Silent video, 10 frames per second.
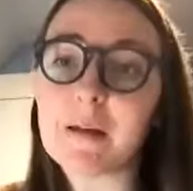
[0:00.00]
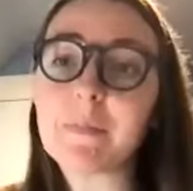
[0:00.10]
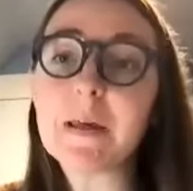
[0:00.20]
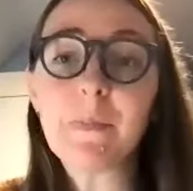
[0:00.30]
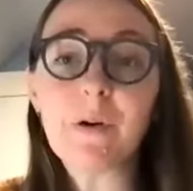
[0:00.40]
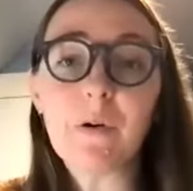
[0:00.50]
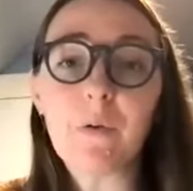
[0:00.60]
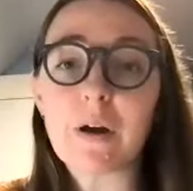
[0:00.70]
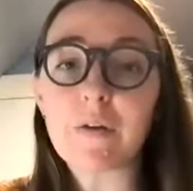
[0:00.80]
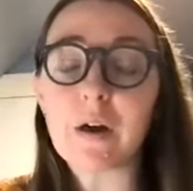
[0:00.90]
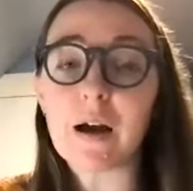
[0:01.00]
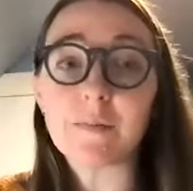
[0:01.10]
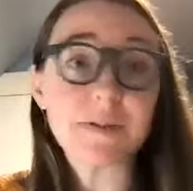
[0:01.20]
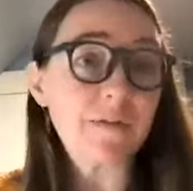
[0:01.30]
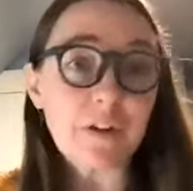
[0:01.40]
And people with um,
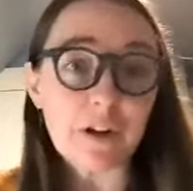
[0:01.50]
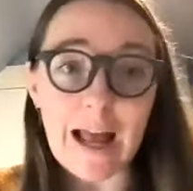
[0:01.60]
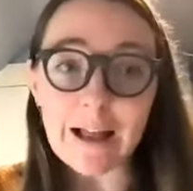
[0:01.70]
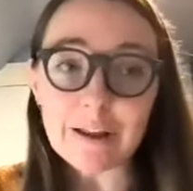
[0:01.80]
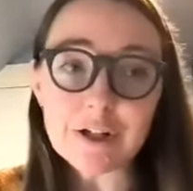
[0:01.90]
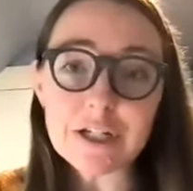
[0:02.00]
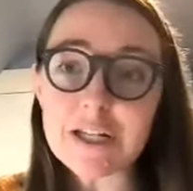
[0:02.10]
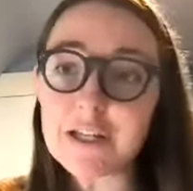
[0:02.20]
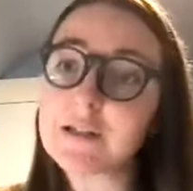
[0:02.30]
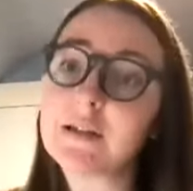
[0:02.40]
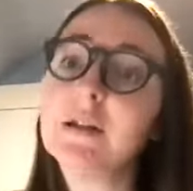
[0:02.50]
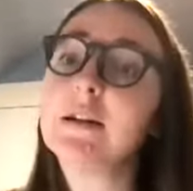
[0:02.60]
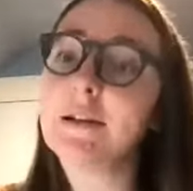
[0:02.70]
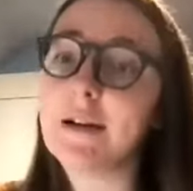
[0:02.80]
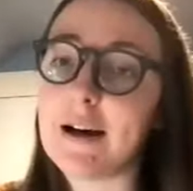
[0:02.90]
severe allergies,
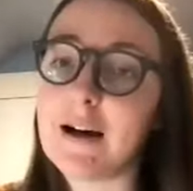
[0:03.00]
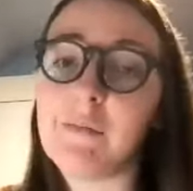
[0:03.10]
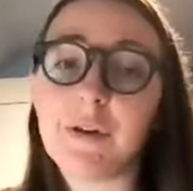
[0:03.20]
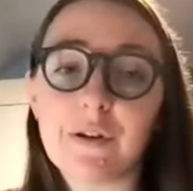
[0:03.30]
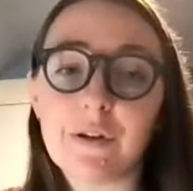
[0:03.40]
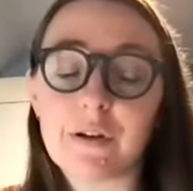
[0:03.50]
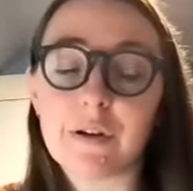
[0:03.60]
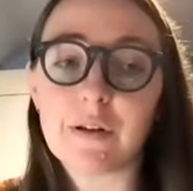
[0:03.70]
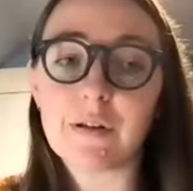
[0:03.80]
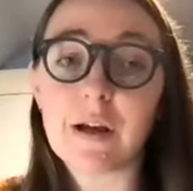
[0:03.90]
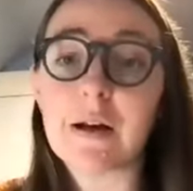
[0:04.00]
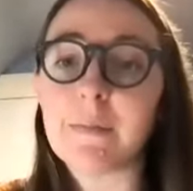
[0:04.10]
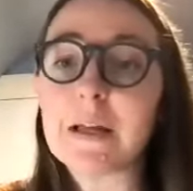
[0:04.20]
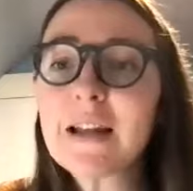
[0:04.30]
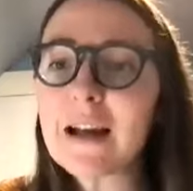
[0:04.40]
um, your
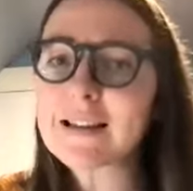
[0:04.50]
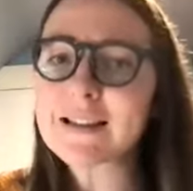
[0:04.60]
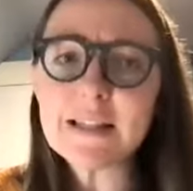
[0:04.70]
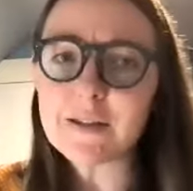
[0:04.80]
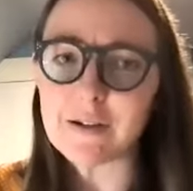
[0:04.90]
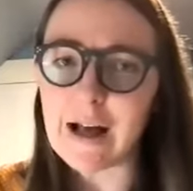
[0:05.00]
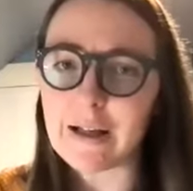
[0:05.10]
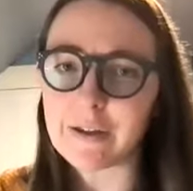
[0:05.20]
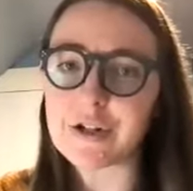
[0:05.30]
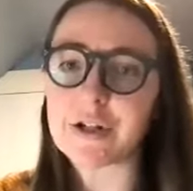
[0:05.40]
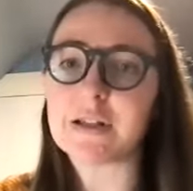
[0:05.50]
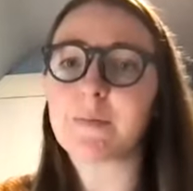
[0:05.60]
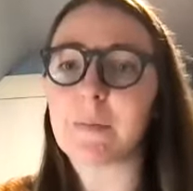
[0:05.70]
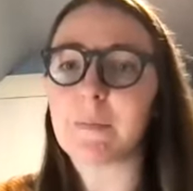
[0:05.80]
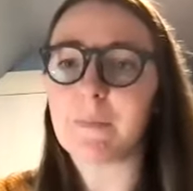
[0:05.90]
um, and not seasonal allergies,
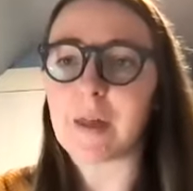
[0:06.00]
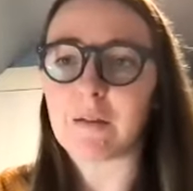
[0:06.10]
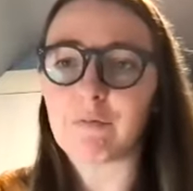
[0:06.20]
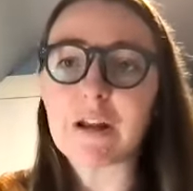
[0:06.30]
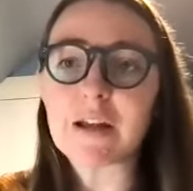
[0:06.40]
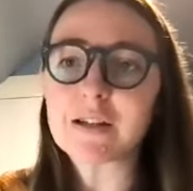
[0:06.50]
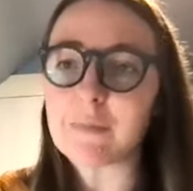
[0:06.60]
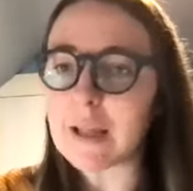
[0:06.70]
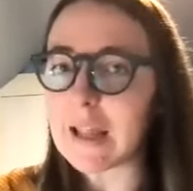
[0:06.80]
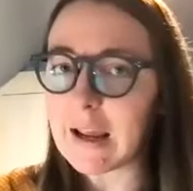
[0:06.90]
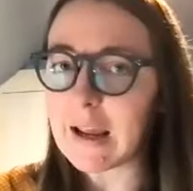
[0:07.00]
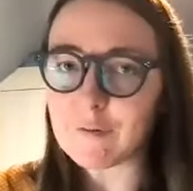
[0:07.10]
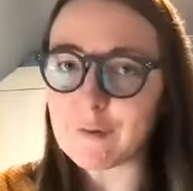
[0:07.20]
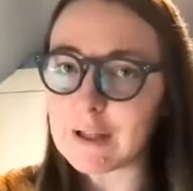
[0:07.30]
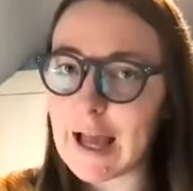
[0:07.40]
but like random
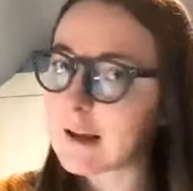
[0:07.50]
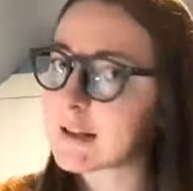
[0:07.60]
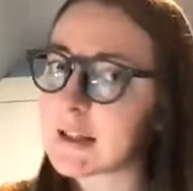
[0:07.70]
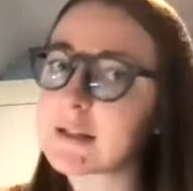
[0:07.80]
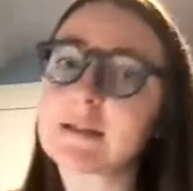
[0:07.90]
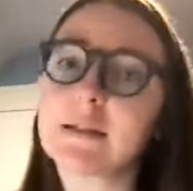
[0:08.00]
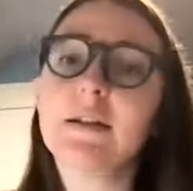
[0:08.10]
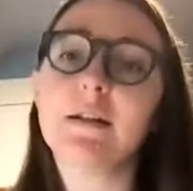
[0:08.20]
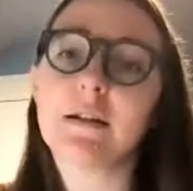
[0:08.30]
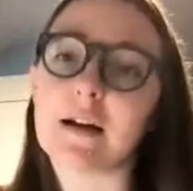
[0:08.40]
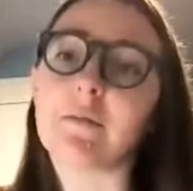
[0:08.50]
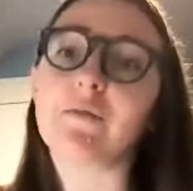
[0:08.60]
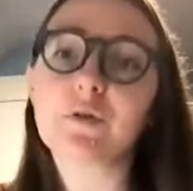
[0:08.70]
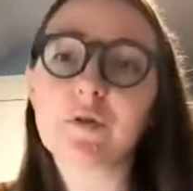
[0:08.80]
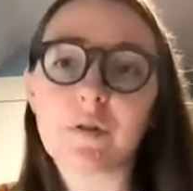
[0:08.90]
anaphylaxis. Um,
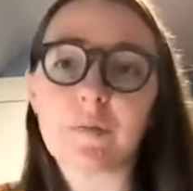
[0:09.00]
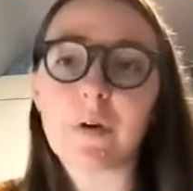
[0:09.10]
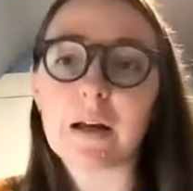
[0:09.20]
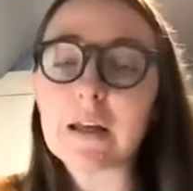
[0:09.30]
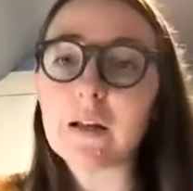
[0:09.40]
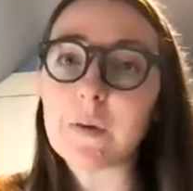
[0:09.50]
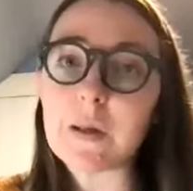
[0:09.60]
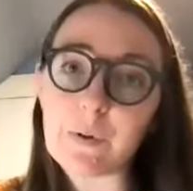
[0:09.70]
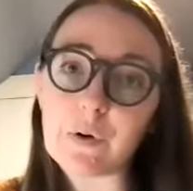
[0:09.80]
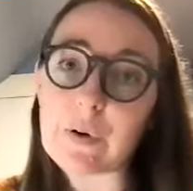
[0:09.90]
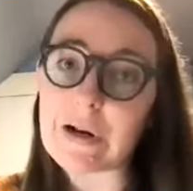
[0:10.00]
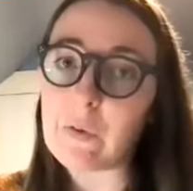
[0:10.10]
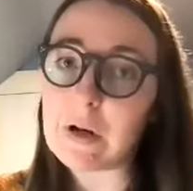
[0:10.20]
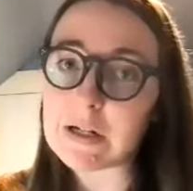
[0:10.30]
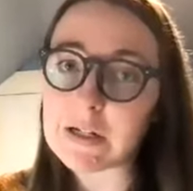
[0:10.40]
those are, again, people who are going to
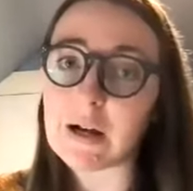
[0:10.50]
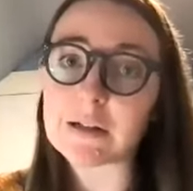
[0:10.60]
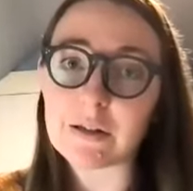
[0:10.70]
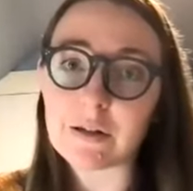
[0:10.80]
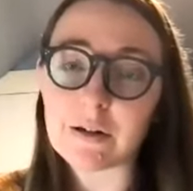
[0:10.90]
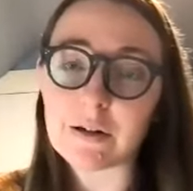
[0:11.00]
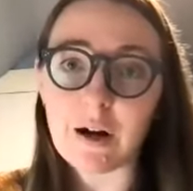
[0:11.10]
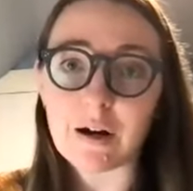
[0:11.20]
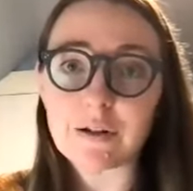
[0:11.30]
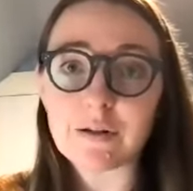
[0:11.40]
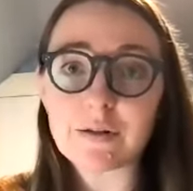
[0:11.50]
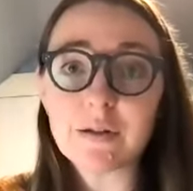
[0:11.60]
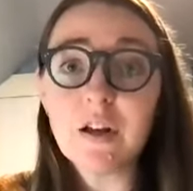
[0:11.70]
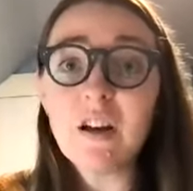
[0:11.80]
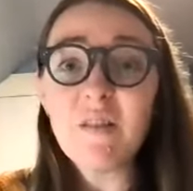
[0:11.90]
want to talk to their doctors.
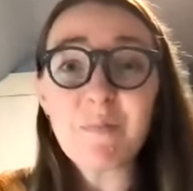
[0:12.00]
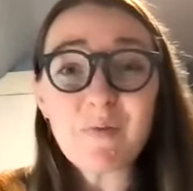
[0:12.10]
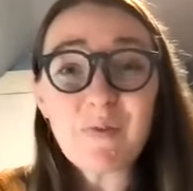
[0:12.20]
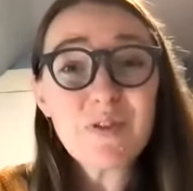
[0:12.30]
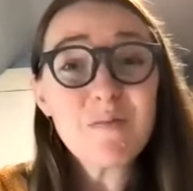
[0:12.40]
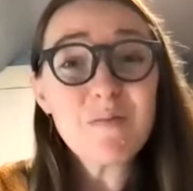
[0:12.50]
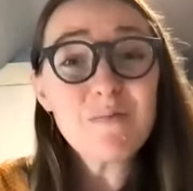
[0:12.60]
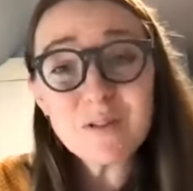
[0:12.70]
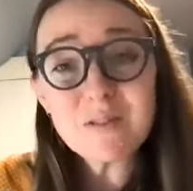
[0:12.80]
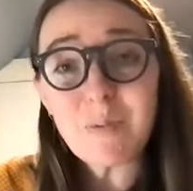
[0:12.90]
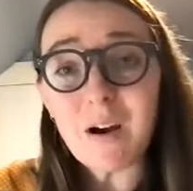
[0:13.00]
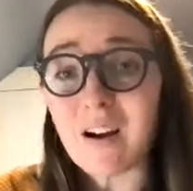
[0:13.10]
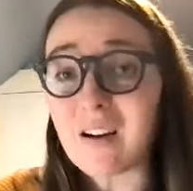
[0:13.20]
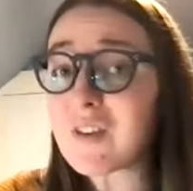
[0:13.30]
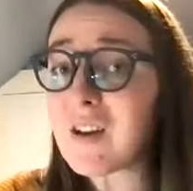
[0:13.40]
But for the most
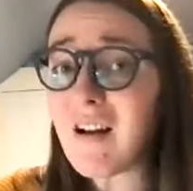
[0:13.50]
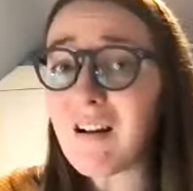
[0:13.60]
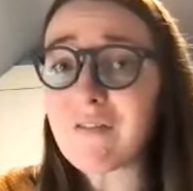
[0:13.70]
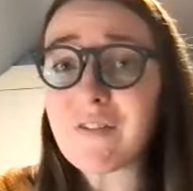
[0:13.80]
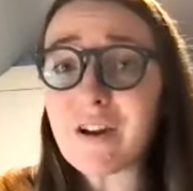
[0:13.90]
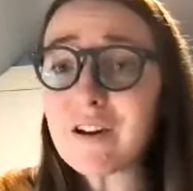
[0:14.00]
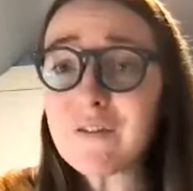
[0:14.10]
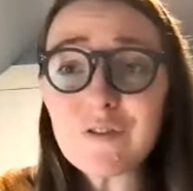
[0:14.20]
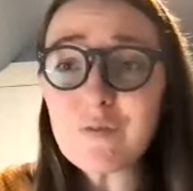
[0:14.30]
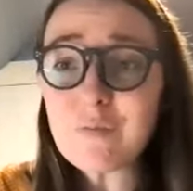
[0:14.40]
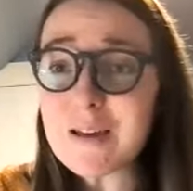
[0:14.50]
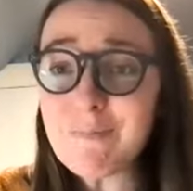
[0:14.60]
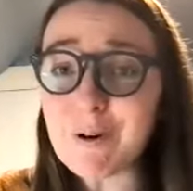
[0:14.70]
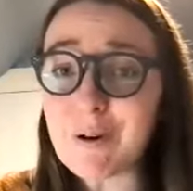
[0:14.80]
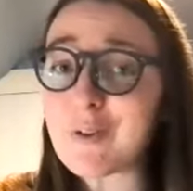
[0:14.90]
part, there are very few
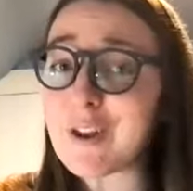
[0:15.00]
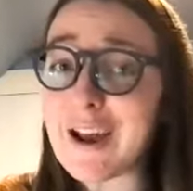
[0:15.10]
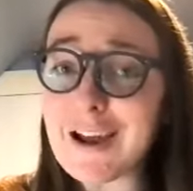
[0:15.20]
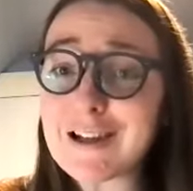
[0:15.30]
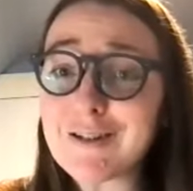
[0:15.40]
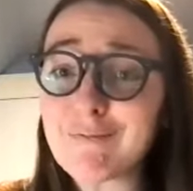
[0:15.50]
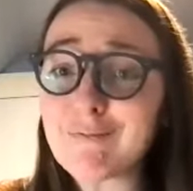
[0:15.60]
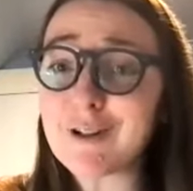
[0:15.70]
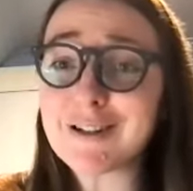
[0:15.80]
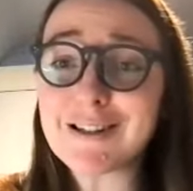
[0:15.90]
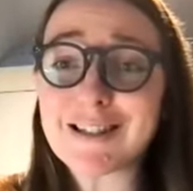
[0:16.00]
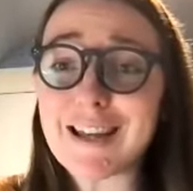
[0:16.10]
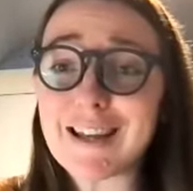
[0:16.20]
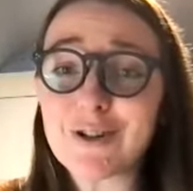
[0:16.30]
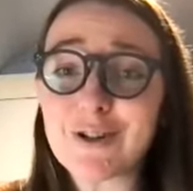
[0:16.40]
people that I would
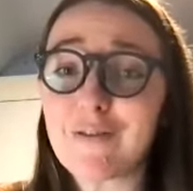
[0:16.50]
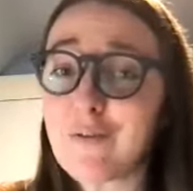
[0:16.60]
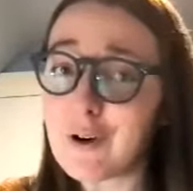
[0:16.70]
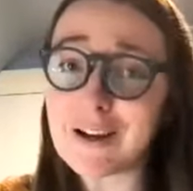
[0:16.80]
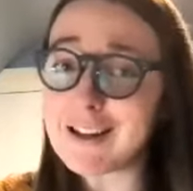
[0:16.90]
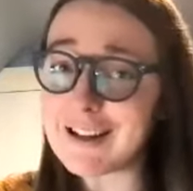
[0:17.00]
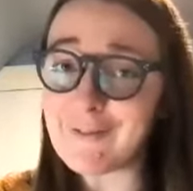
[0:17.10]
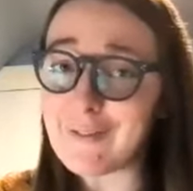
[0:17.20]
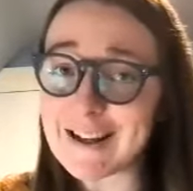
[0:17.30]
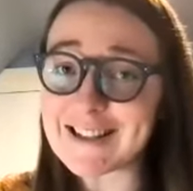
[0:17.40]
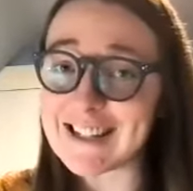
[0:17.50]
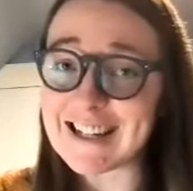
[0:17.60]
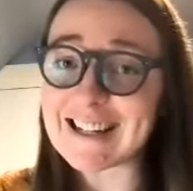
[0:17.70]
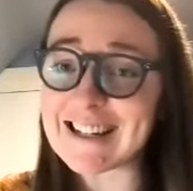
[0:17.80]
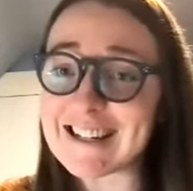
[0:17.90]
say should avoid getting
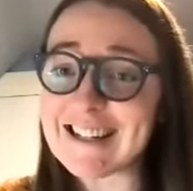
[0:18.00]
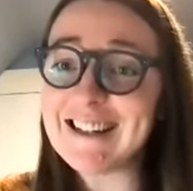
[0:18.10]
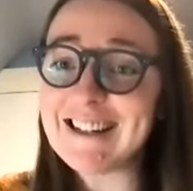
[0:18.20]
vaccinated.